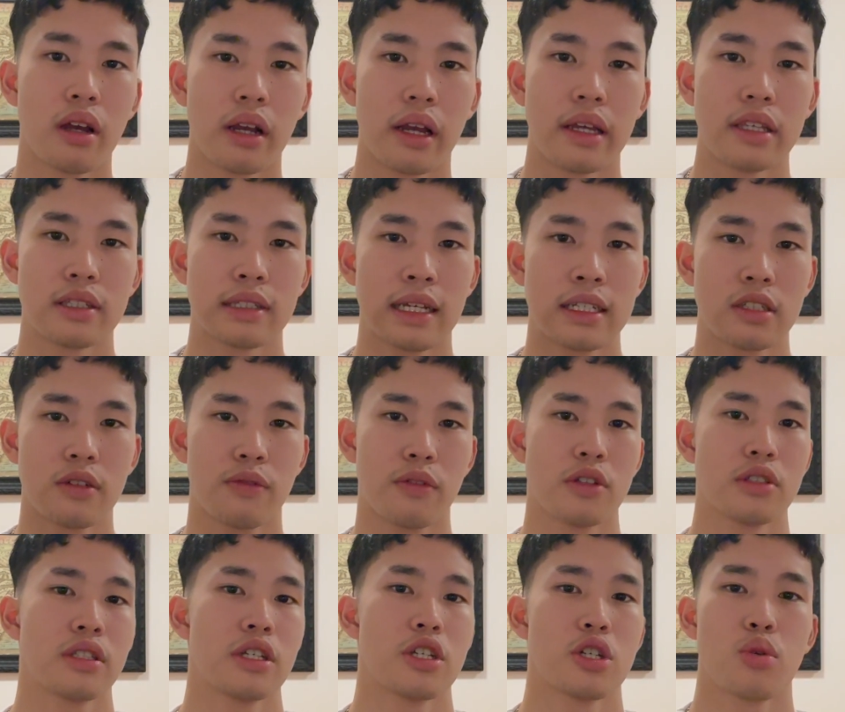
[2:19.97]
Okay, so that's the
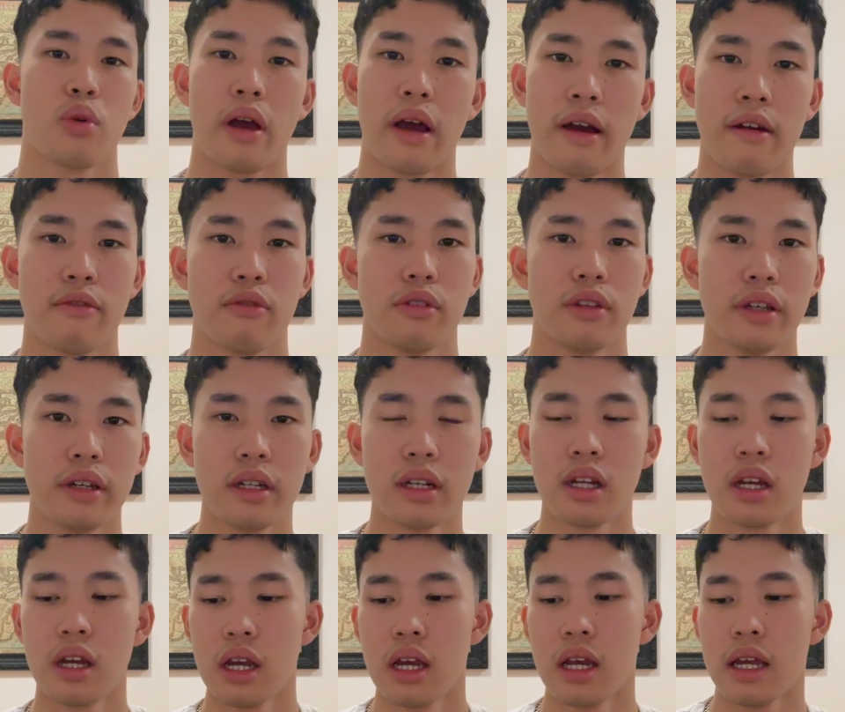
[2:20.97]
first issue I have with it,
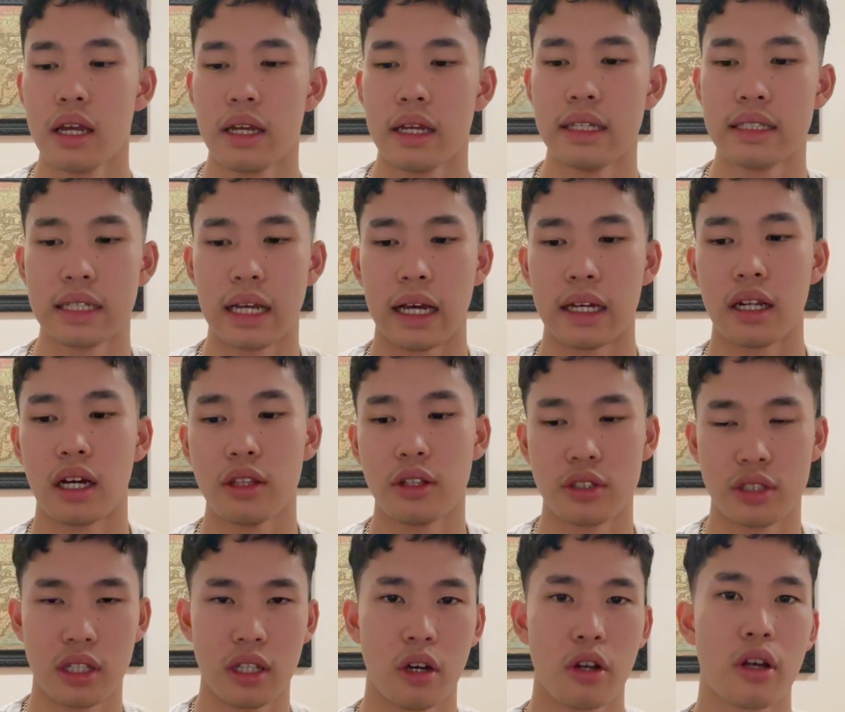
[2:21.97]
is that there's
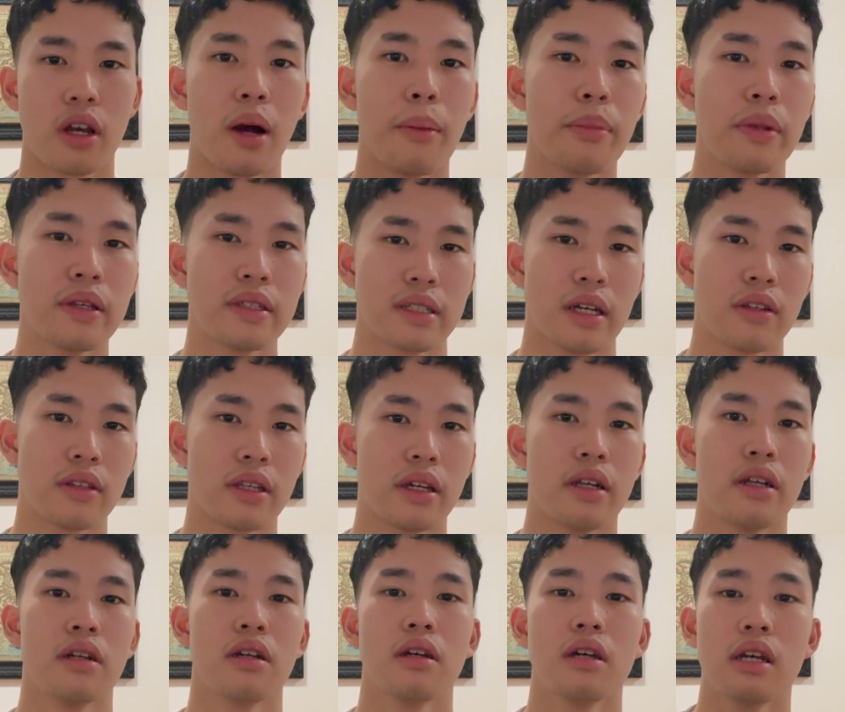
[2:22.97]
a lot of companies out
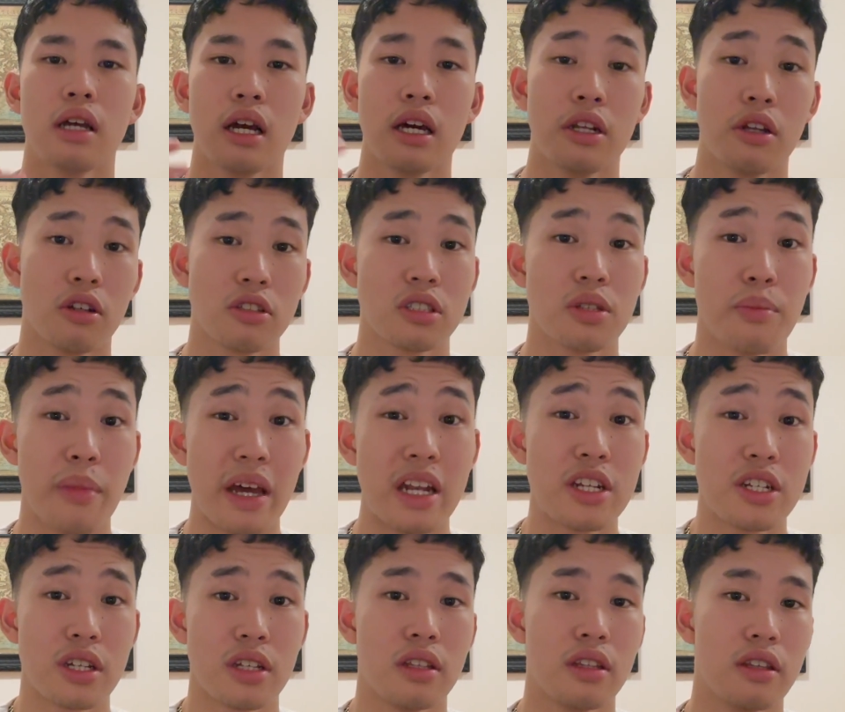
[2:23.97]
there, not to
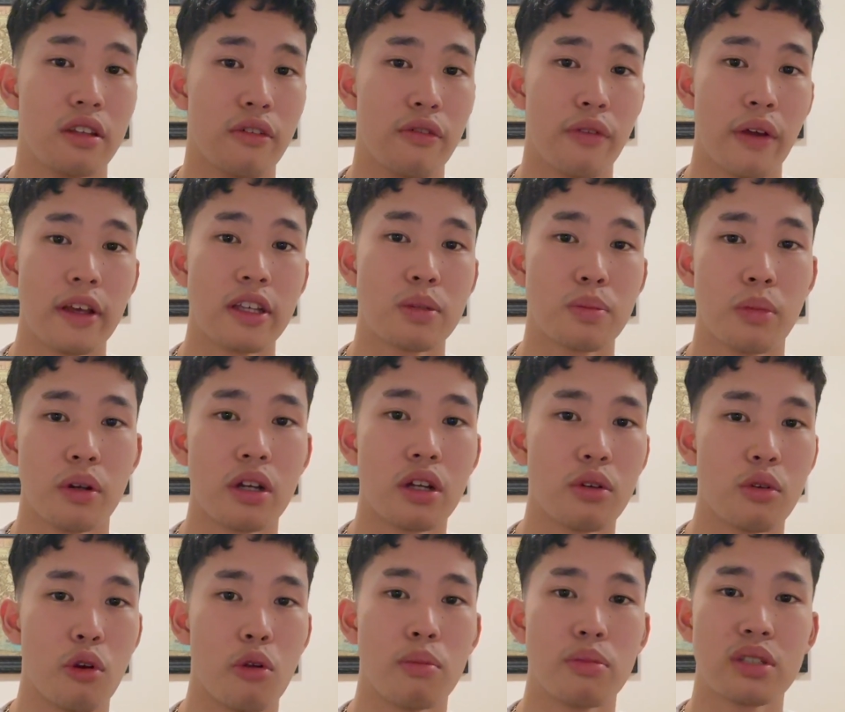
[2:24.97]
mention the Facebook
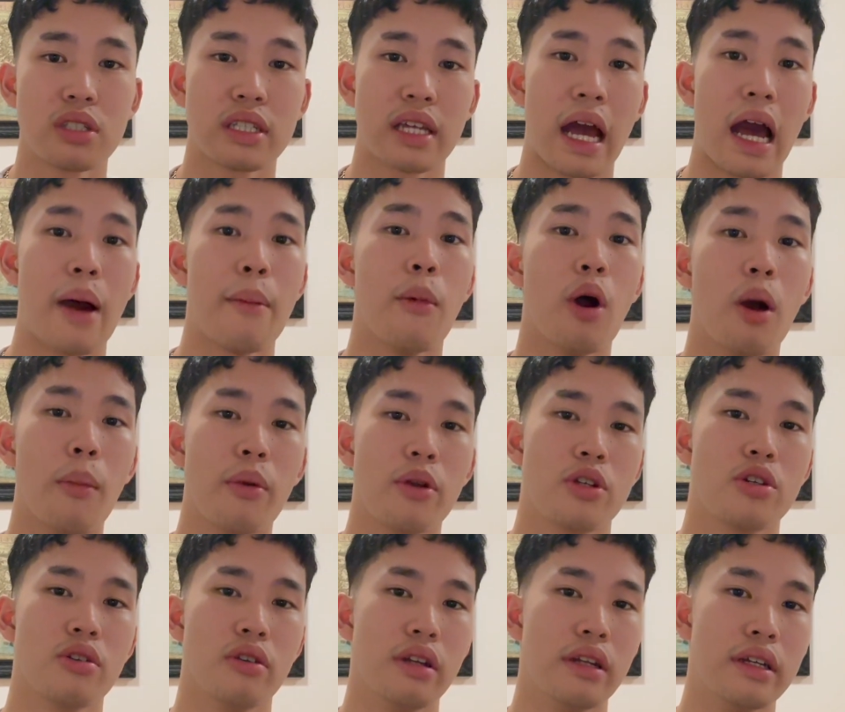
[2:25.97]
group scam
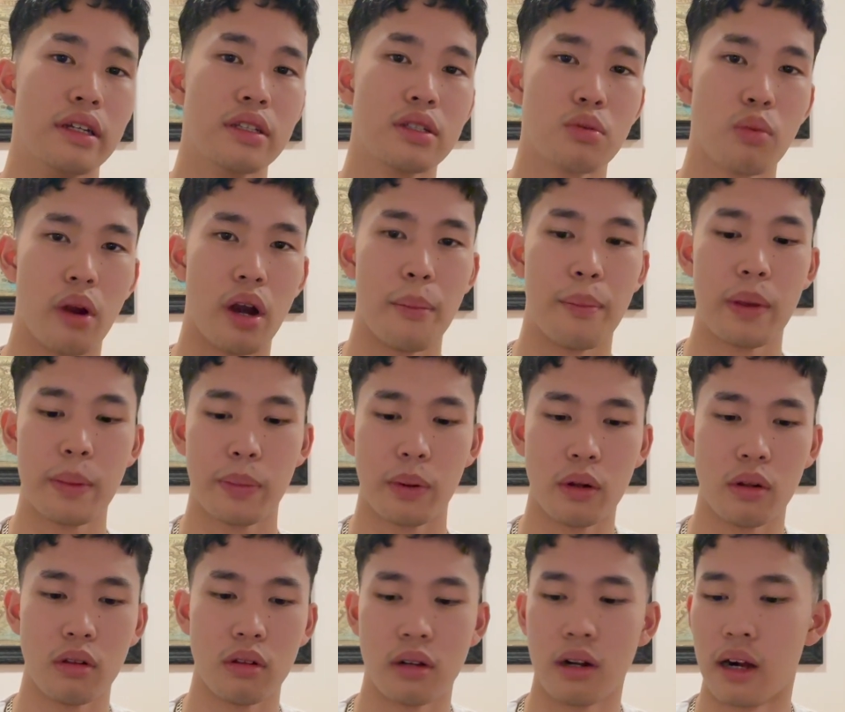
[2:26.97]
opportunities where
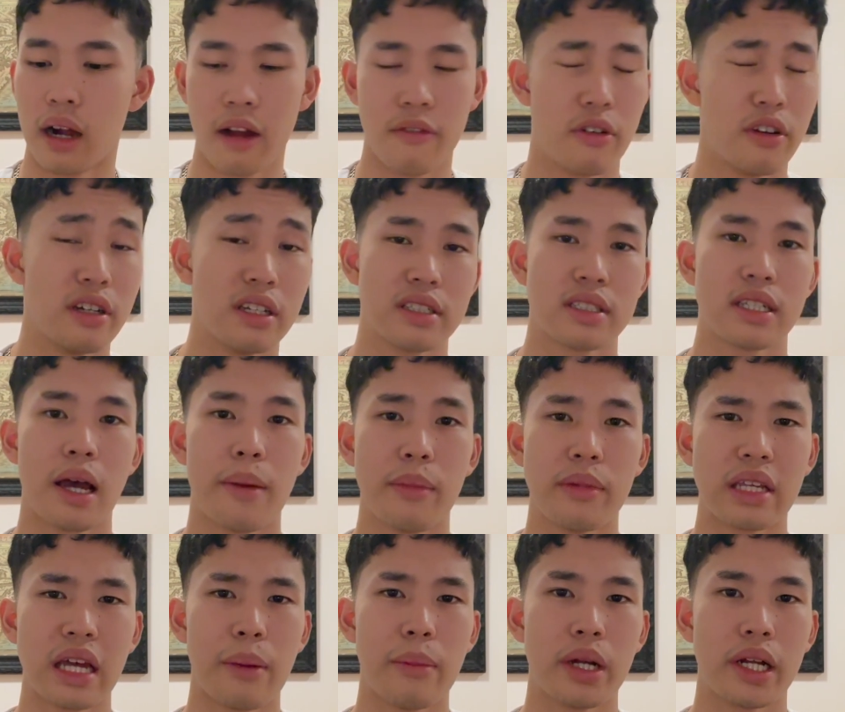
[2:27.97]
people, I've heard this time and
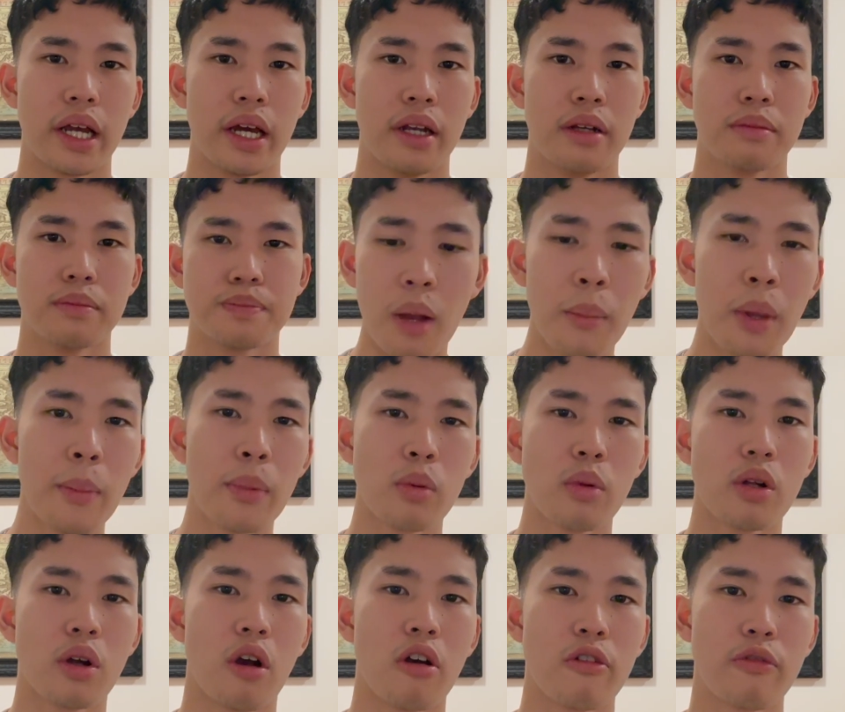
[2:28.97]
time again, people
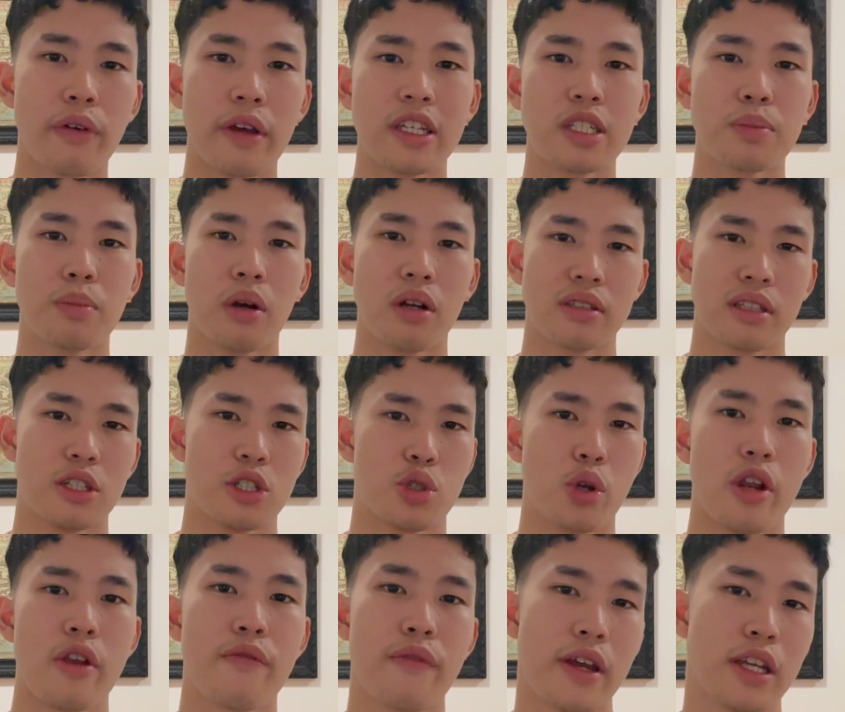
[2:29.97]
will go on Facebook, they'll
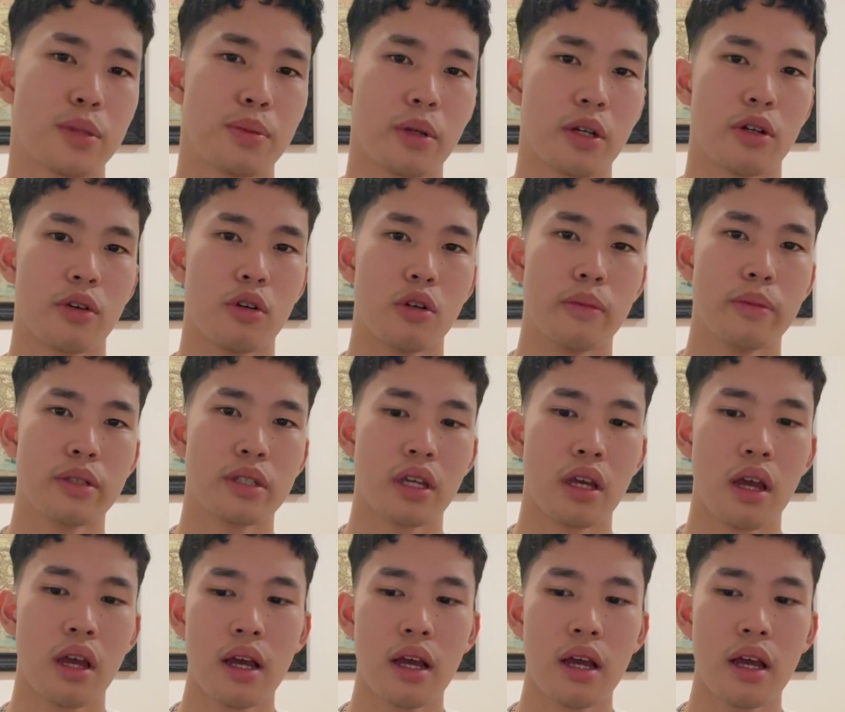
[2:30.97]
join Facebook groups,